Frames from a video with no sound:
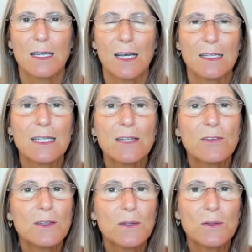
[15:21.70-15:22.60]
And
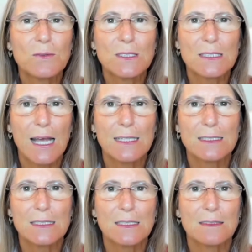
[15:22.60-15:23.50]
even though there are
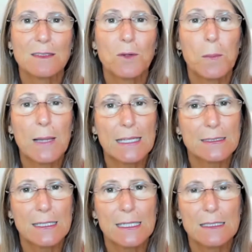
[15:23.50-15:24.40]
challenges, there are
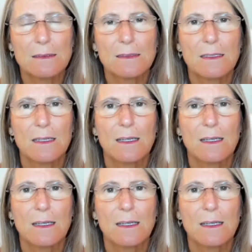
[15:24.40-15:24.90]
blessings,